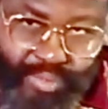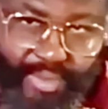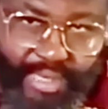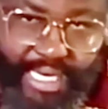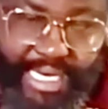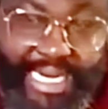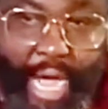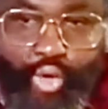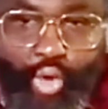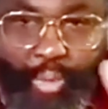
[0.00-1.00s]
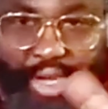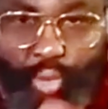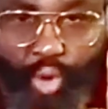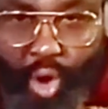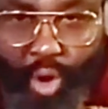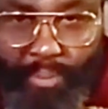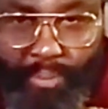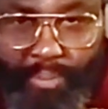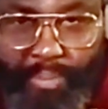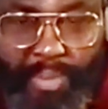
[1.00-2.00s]
will come.
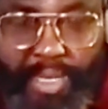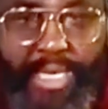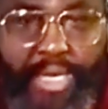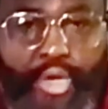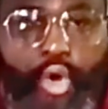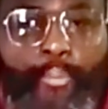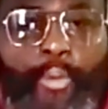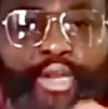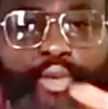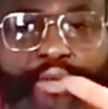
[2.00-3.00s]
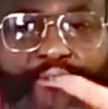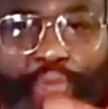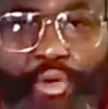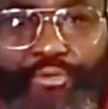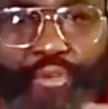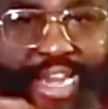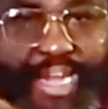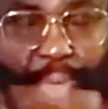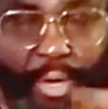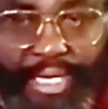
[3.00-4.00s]
Nobody will vote for anybody in Biafra
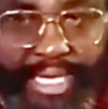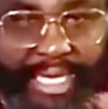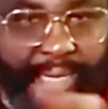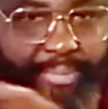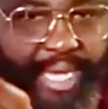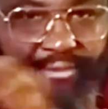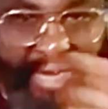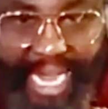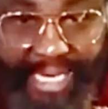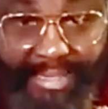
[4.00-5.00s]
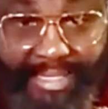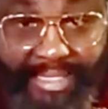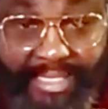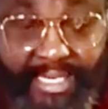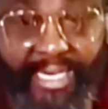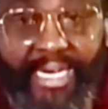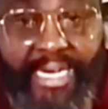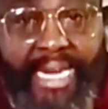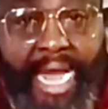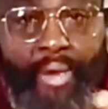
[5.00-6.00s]
land. Now the
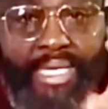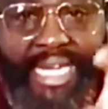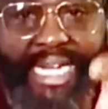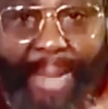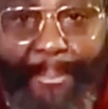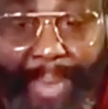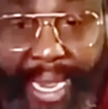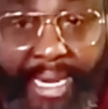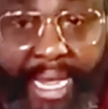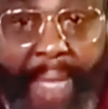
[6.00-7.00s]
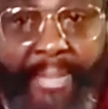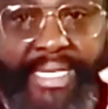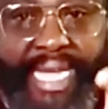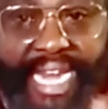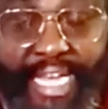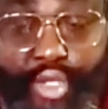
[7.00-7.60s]
campaign, the election will be only in